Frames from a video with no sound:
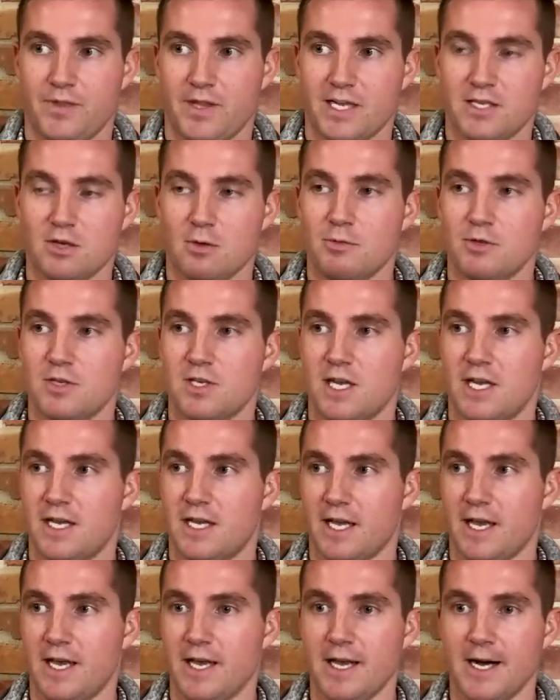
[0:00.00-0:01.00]
That's almost like
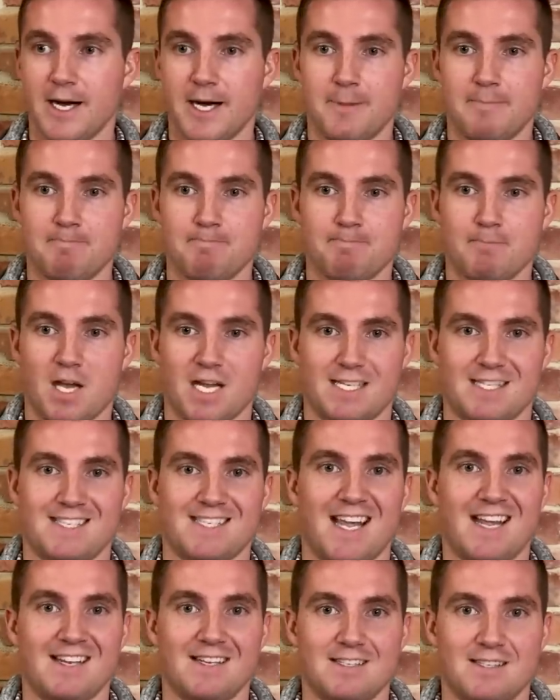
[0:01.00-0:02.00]
a
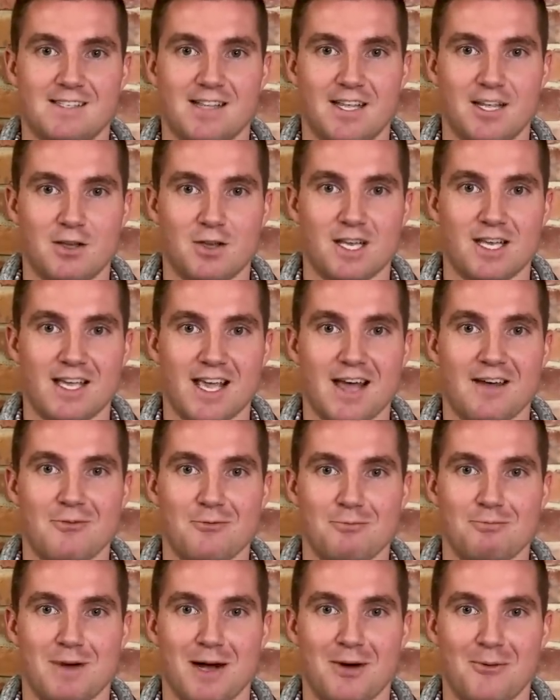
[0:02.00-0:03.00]
sense that you can get
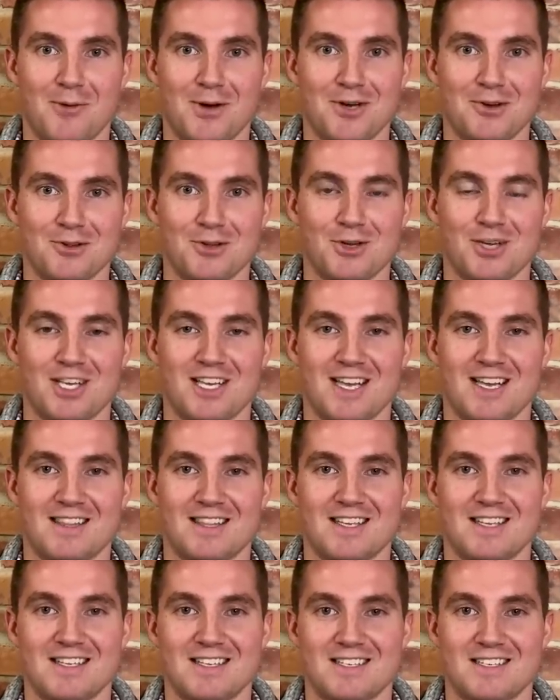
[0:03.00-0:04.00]
by when you're looking at
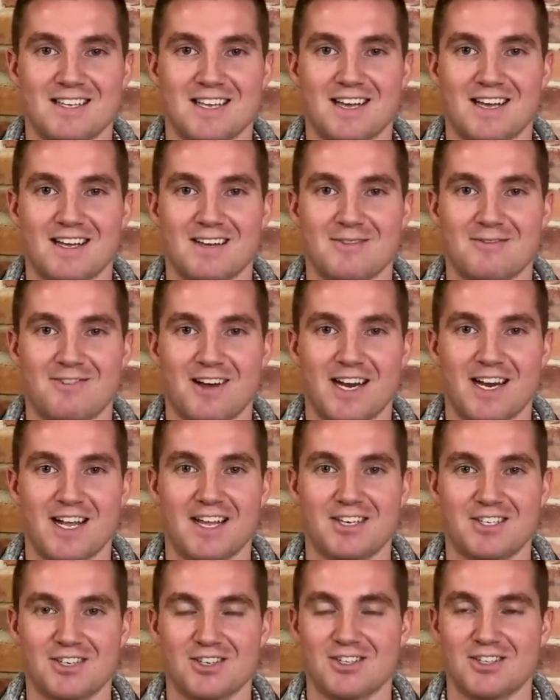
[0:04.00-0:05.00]
these
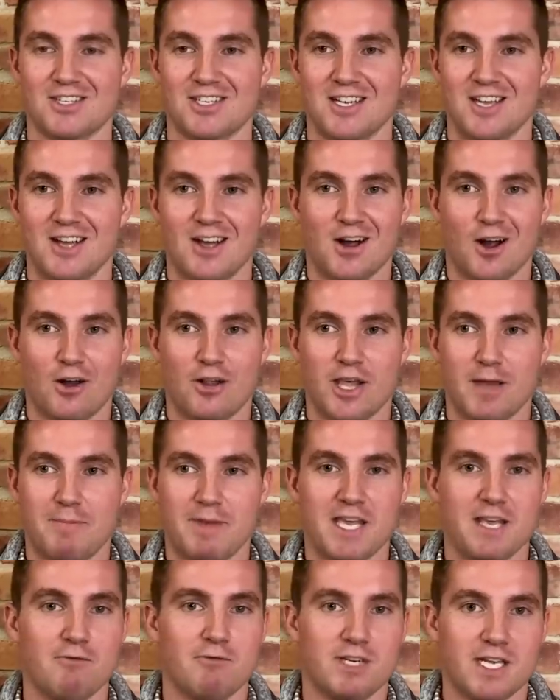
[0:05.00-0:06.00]
financials. Are they
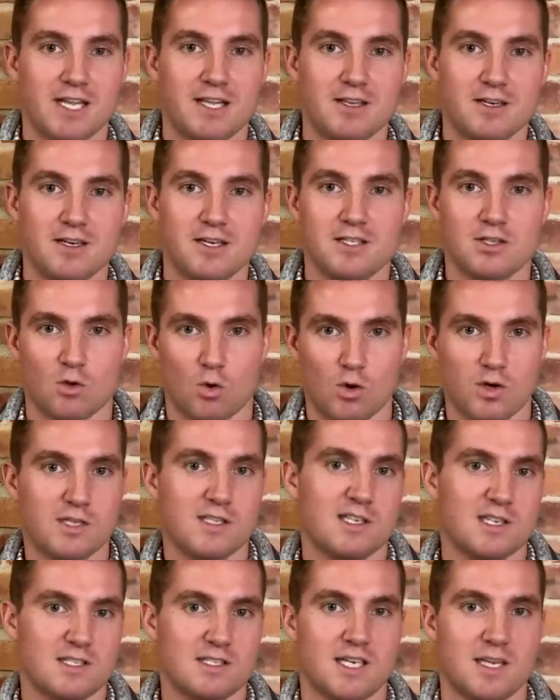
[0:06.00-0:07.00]
being ridiculous or does
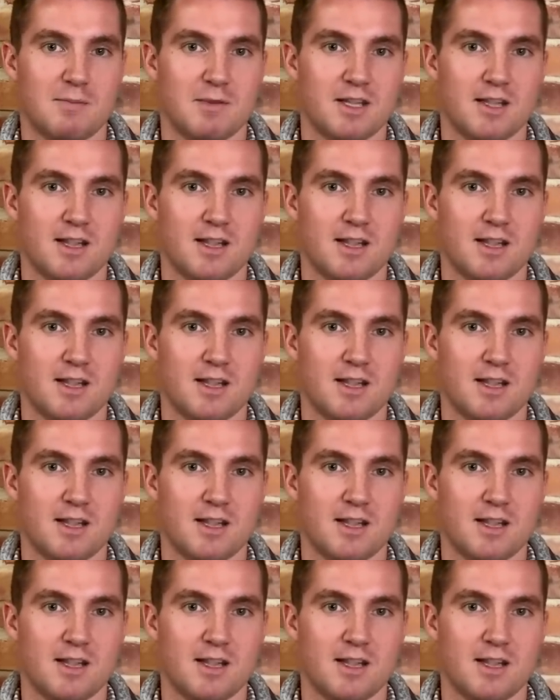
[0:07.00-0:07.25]
this seem in